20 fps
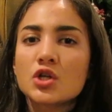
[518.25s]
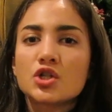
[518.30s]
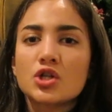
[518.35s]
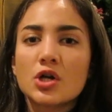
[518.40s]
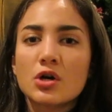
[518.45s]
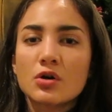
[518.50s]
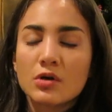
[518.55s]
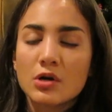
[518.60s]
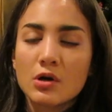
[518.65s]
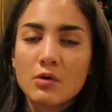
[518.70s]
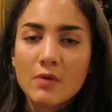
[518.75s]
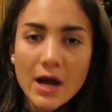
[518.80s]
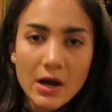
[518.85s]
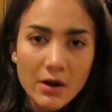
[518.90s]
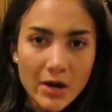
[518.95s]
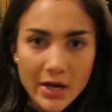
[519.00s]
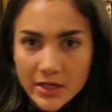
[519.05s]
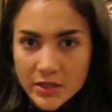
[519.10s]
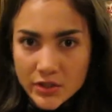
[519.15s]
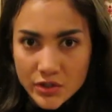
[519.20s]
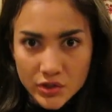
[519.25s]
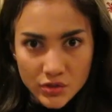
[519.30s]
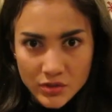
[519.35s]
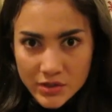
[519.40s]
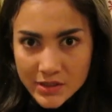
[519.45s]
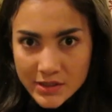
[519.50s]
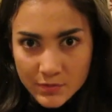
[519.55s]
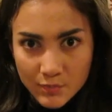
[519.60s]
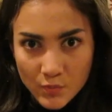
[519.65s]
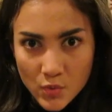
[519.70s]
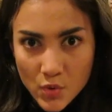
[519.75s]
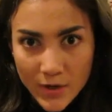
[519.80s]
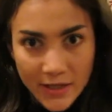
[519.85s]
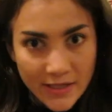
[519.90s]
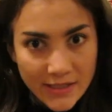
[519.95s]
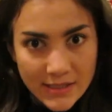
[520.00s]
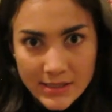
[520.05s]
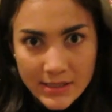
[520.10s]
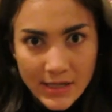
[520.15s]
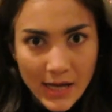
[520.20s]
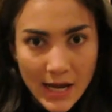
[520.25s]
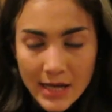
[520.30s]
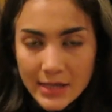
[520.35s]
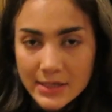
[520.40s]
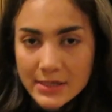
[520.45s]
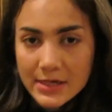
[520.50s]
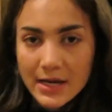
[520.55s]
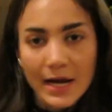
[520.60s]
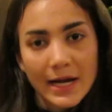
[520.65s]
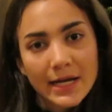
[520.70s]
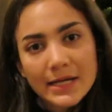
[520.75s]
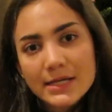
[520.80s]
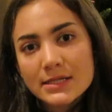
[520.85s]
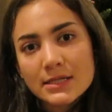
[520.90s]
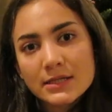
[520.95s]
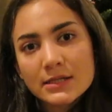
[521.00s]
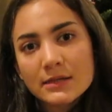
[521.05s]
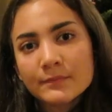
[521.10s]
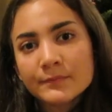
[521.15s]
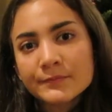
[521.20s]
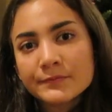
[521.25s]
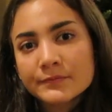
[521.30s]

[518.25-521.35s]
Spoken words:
don't go out at a certain point at night.